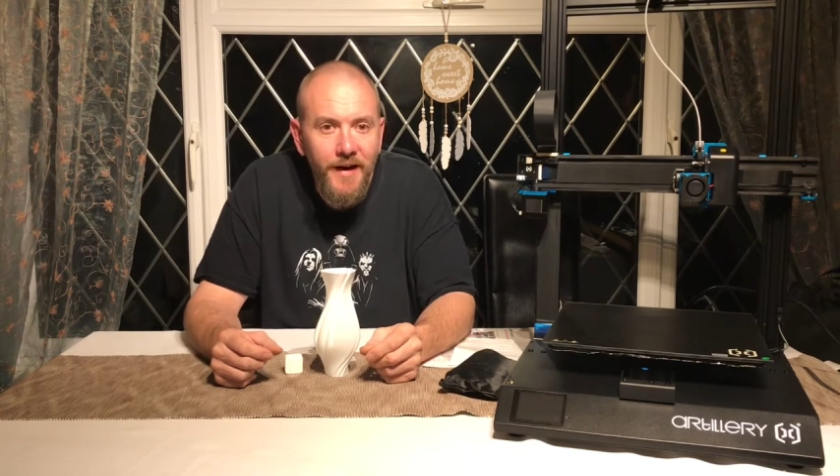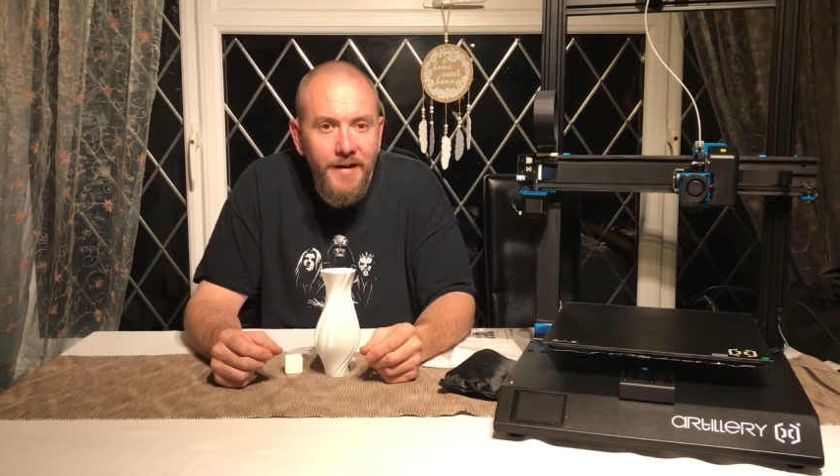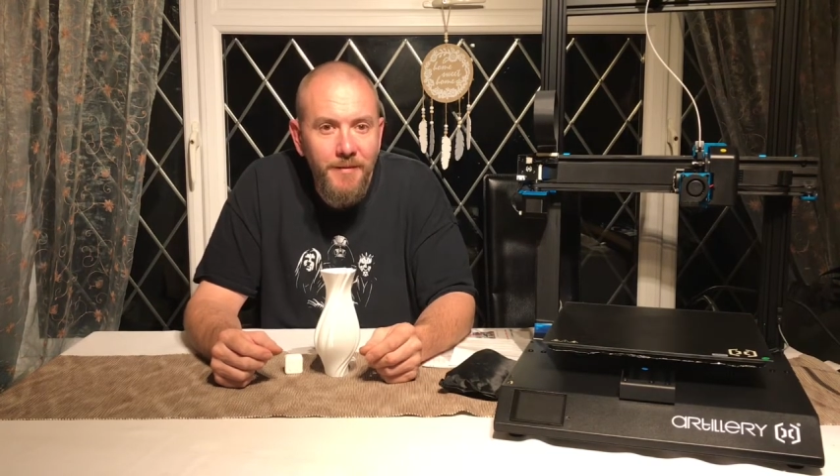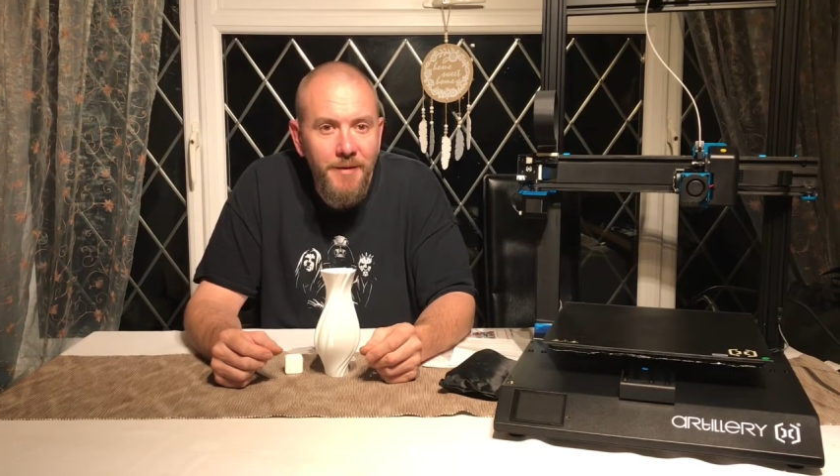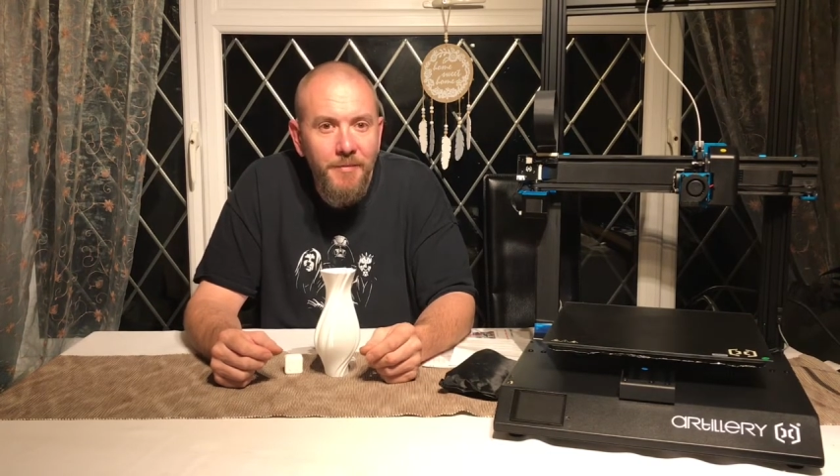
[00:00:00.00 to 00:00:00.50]
and
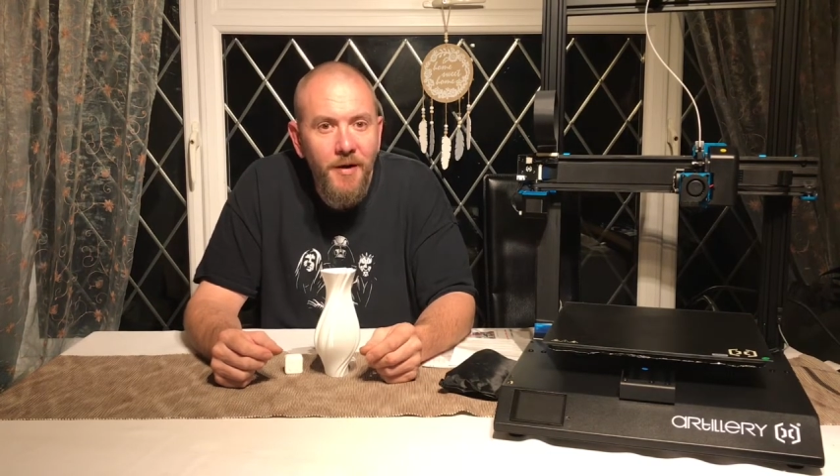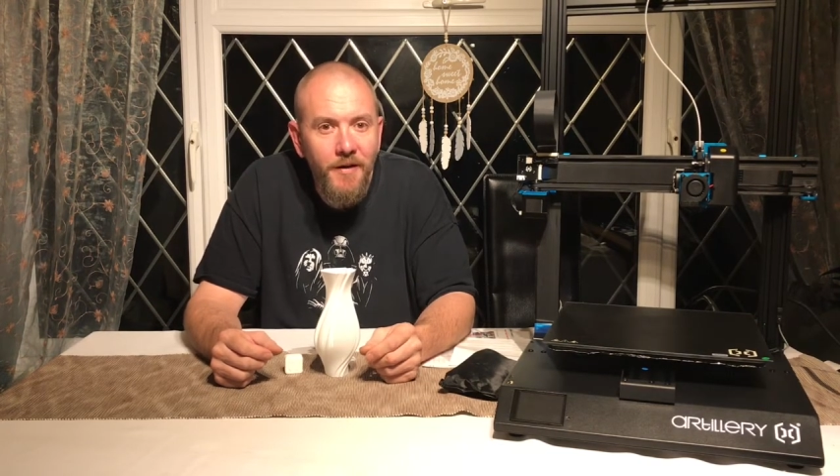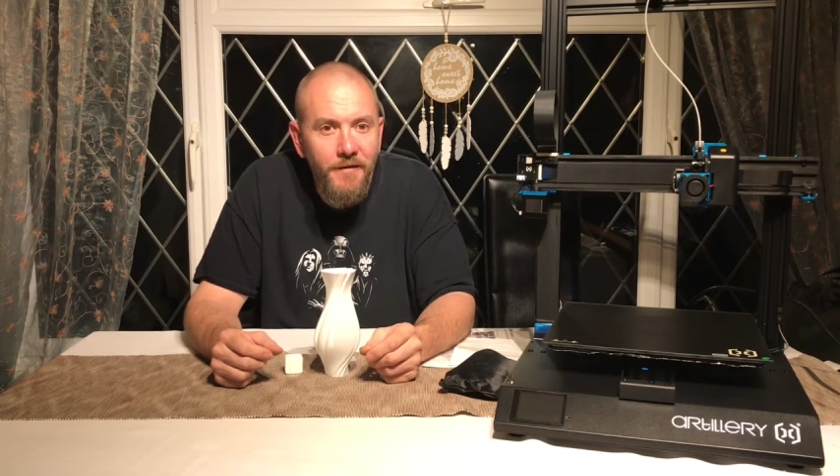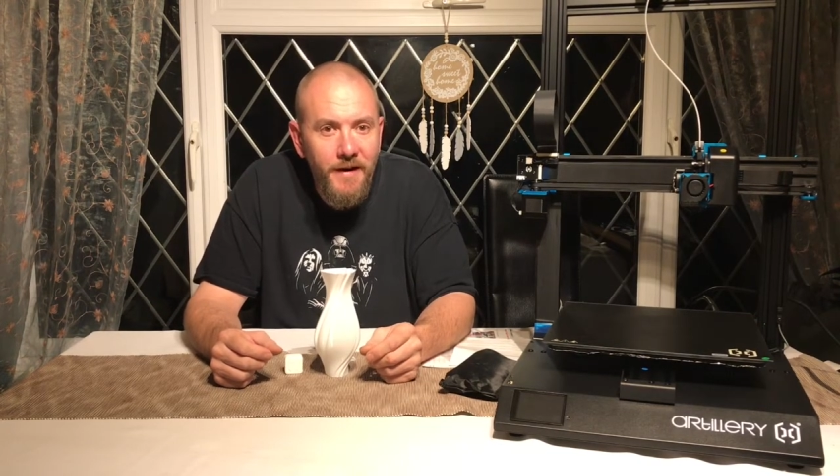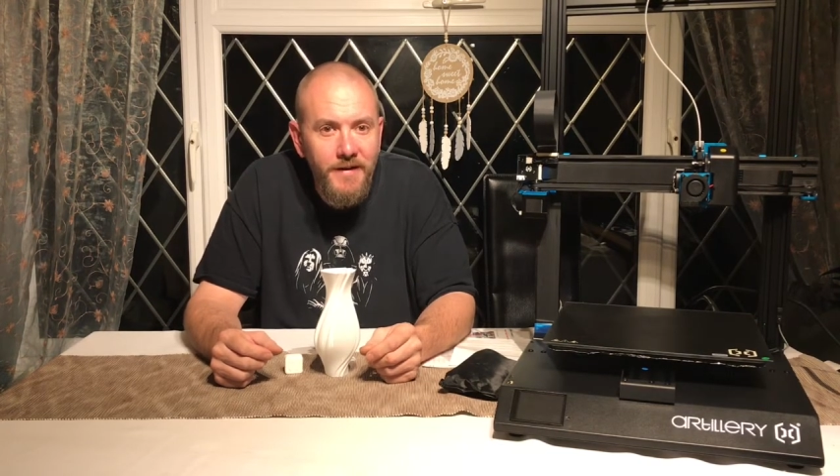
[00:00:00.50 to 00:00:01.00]
it be
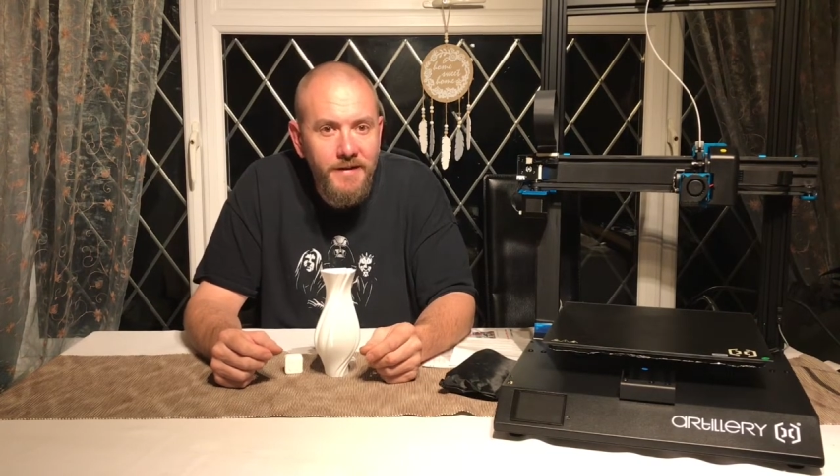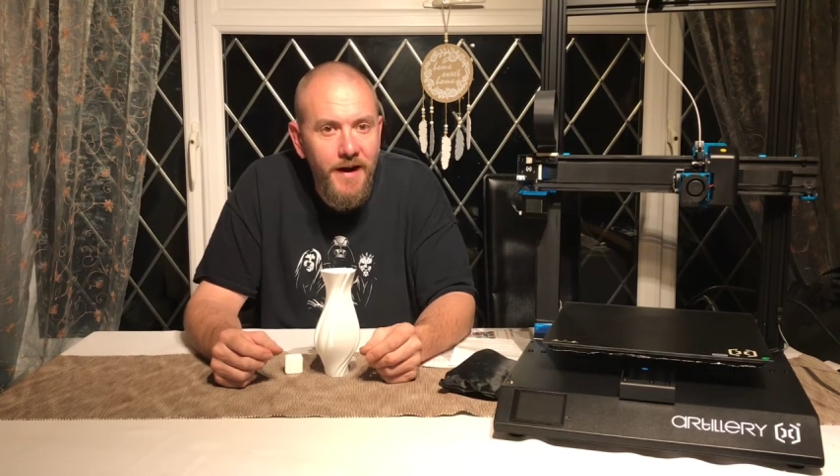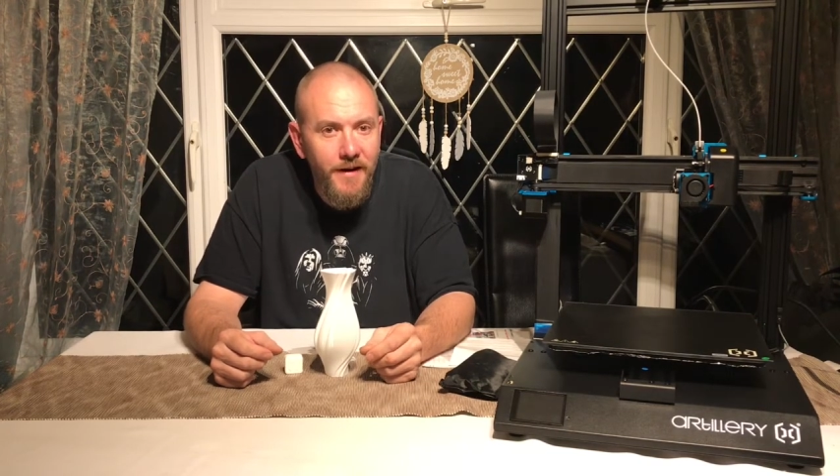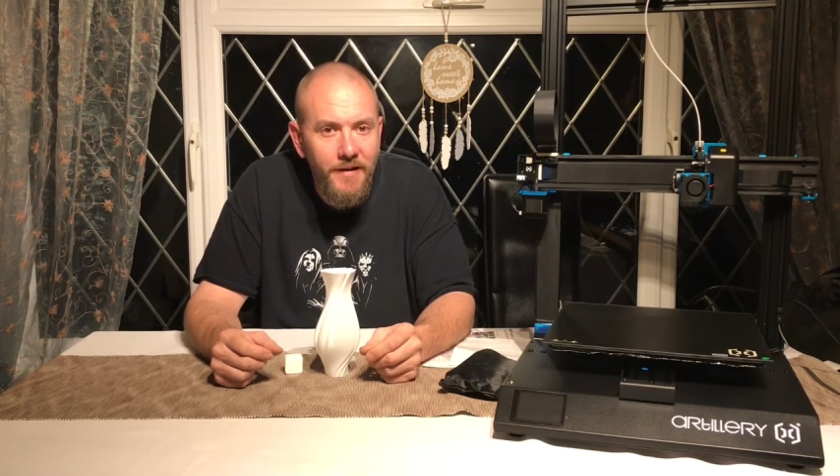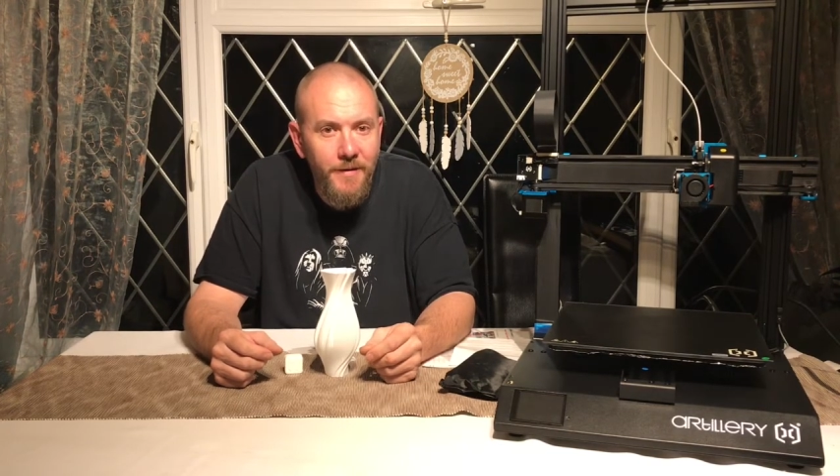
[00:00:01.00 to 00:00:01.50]
perfect
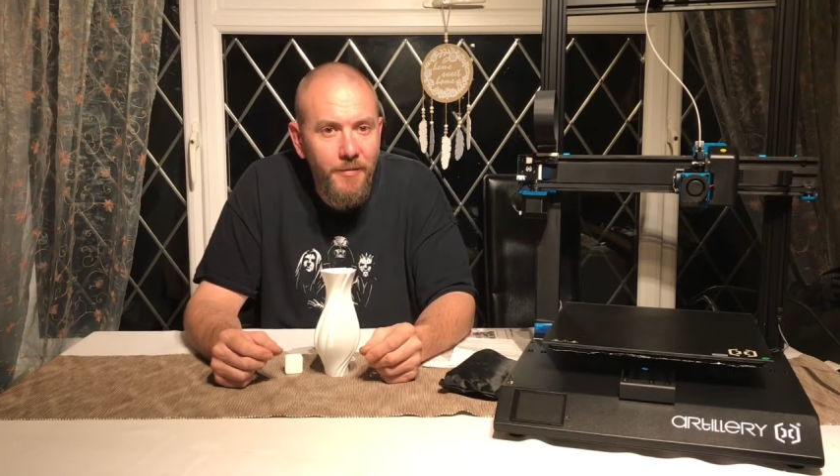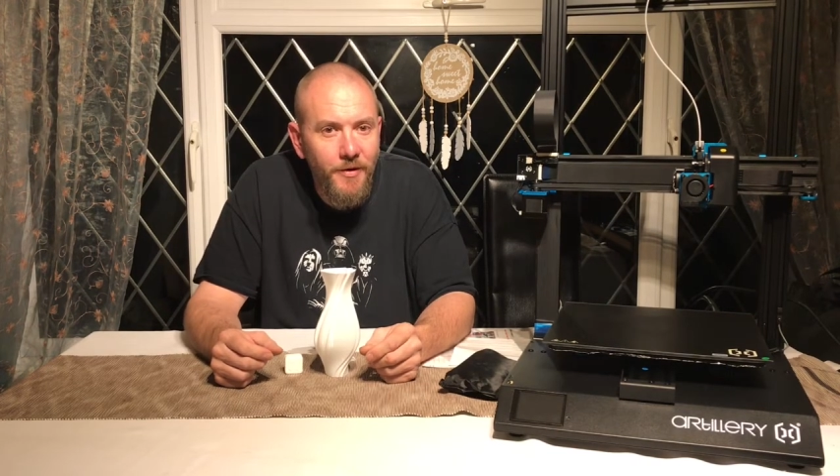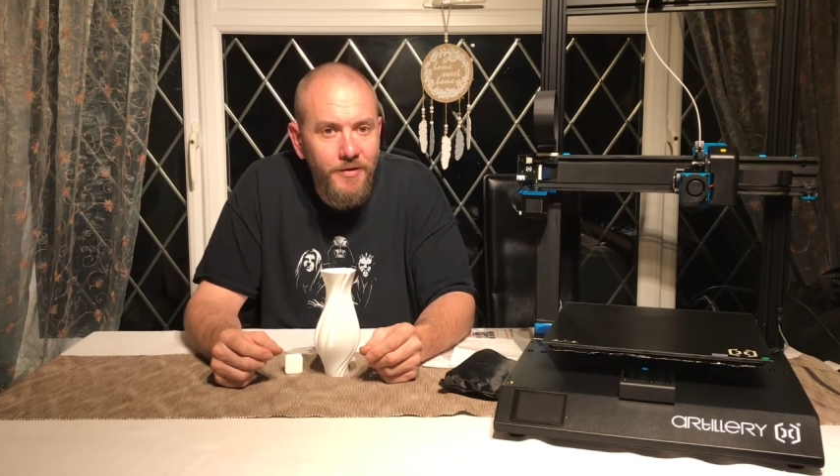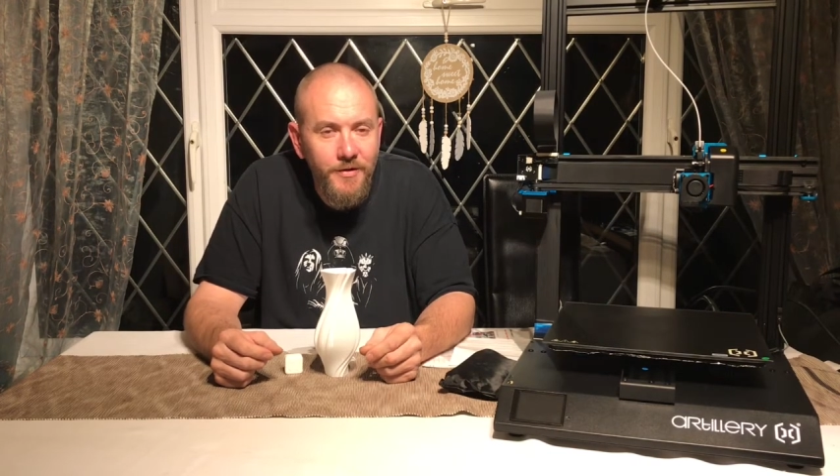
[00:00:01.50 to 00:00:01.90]
out of the box.